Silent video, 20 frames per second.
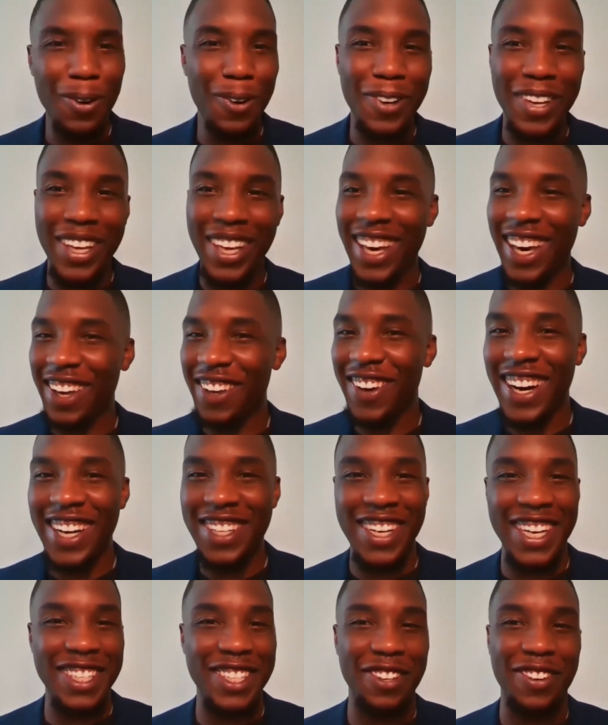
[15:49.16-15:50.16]
yeah, you guys are
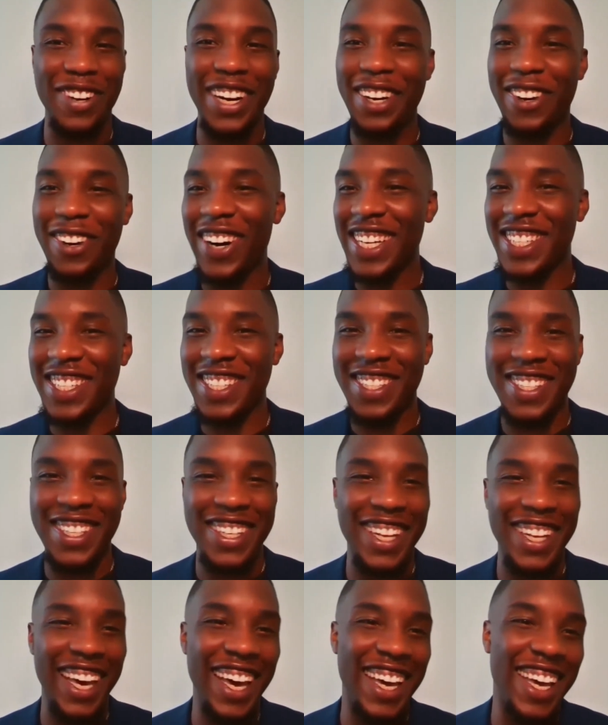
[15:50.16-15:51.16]
asking the right questions
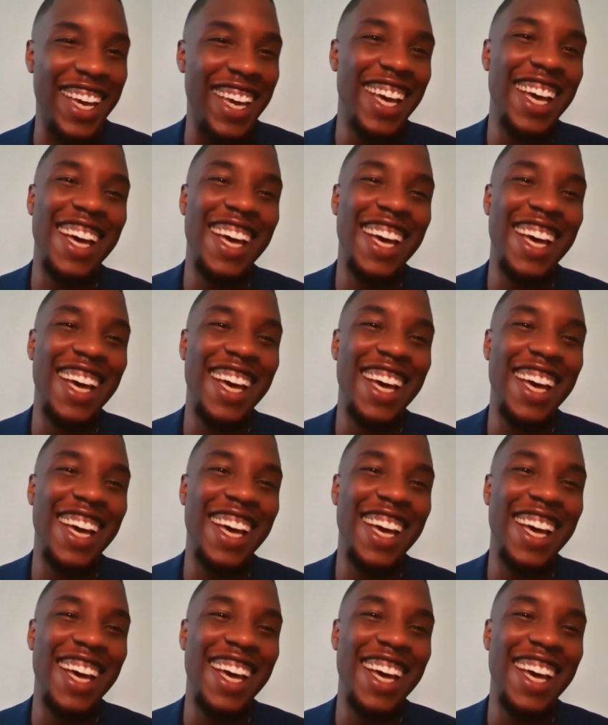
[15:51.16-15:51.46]
today.